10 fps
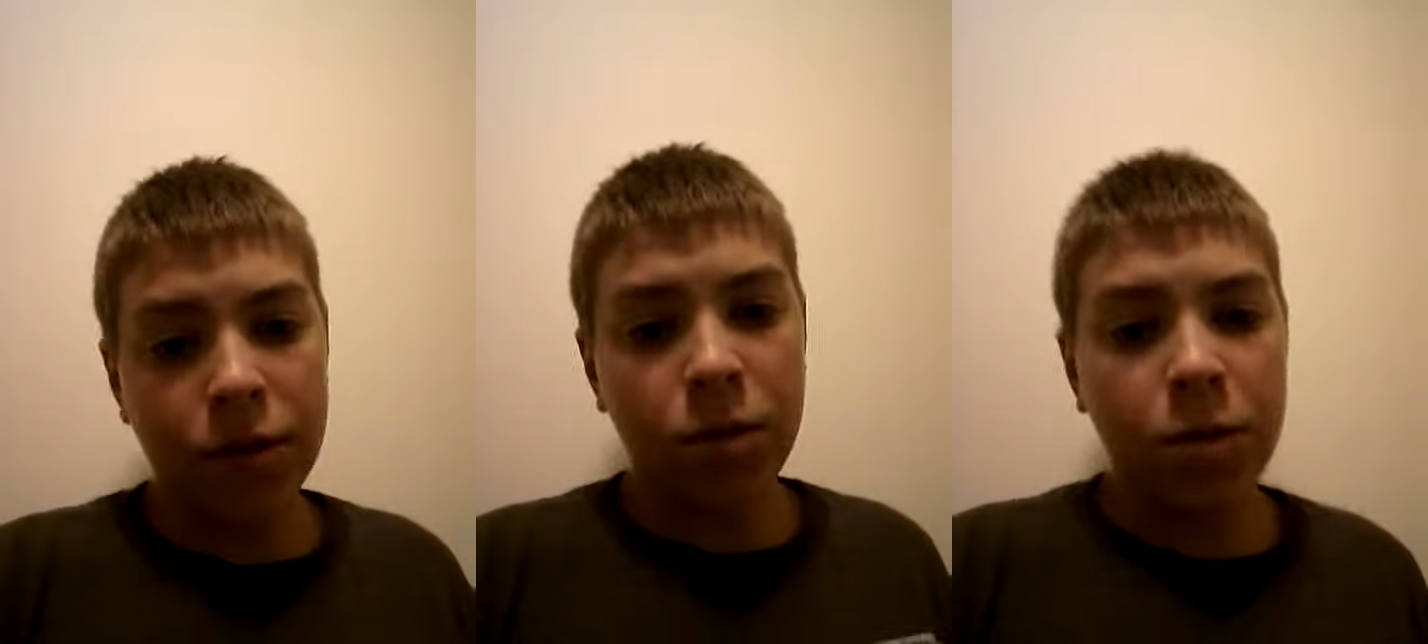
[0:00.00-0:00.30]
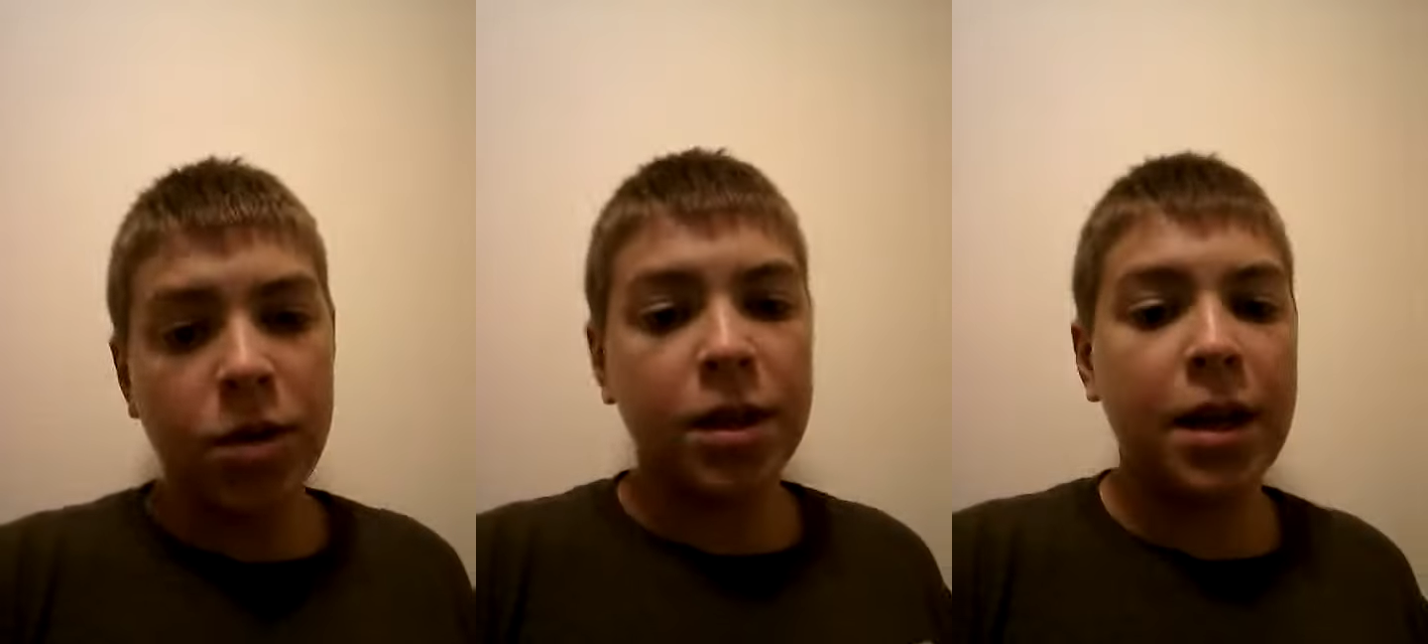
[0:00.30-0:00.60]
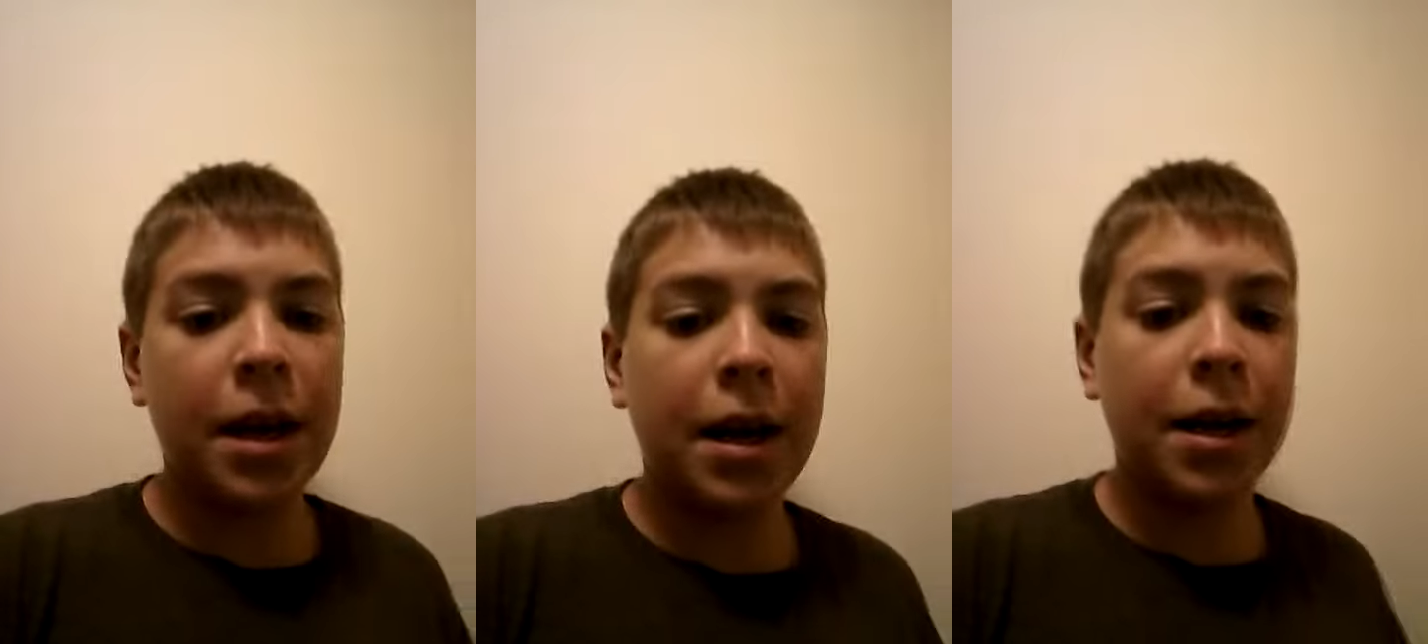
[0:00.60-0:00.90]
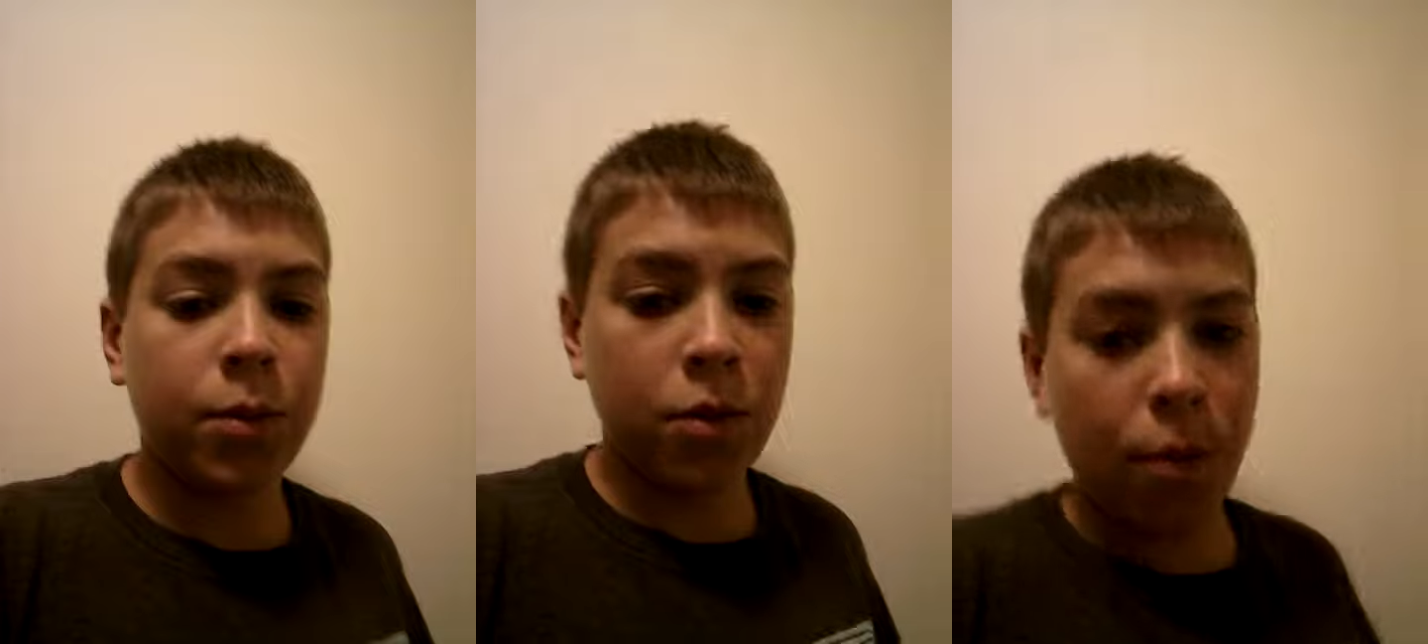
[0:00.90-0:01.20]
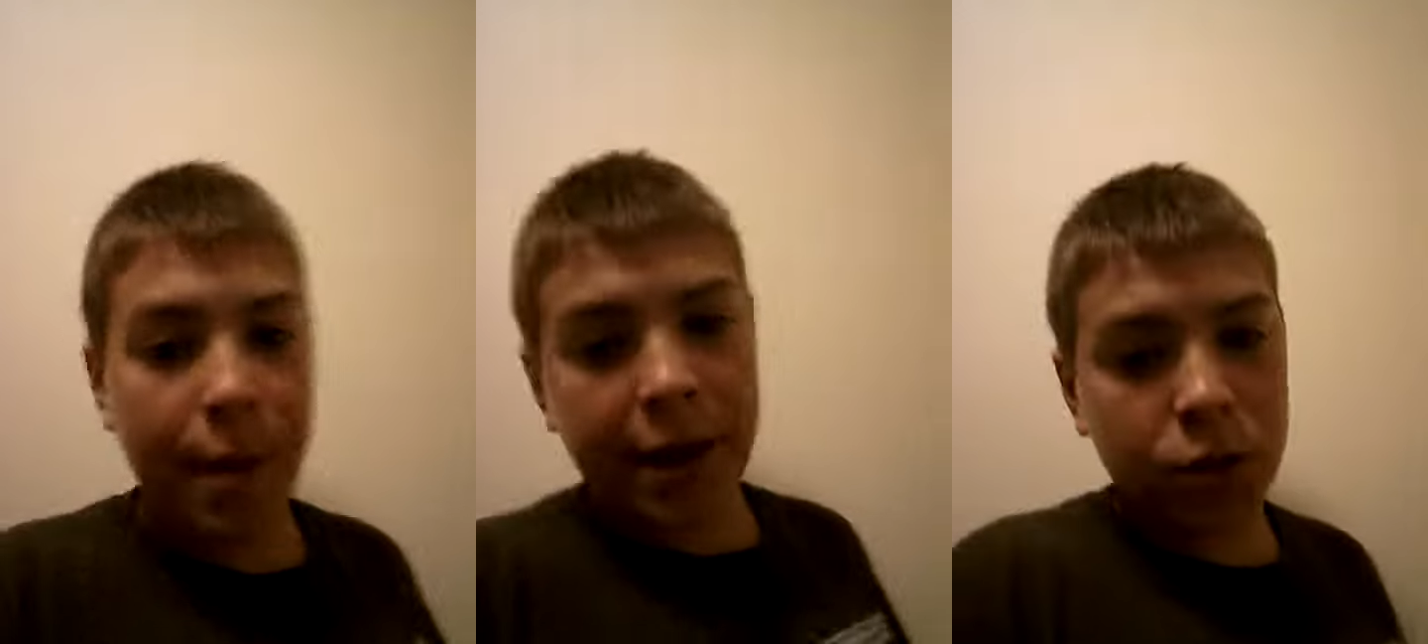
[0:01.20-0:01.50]
some reason, and I just want to
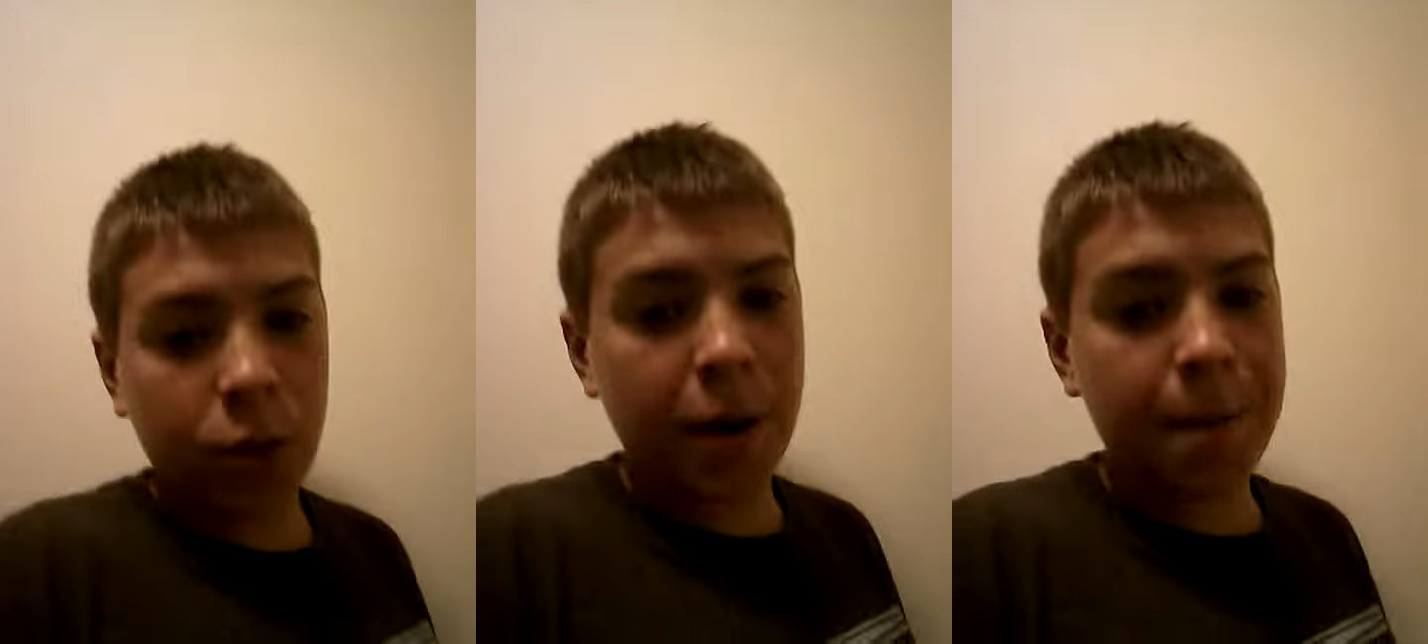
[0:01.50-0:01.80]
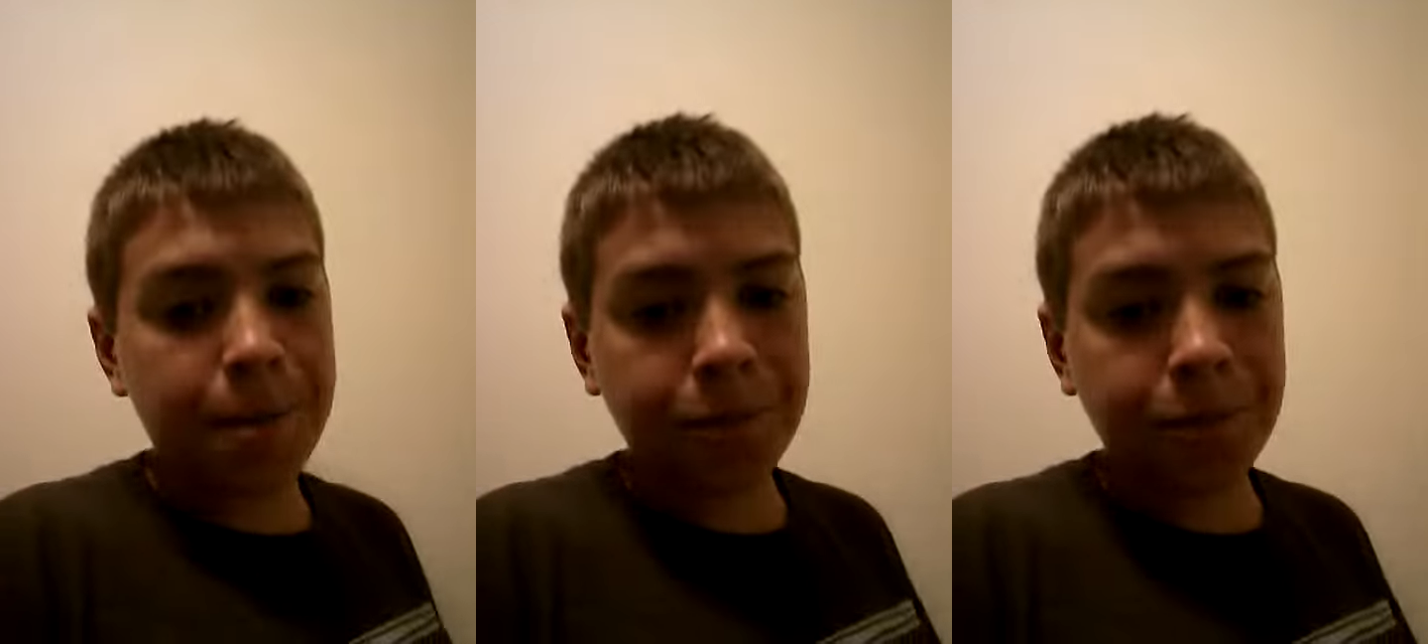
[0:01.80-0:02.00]
go back to it.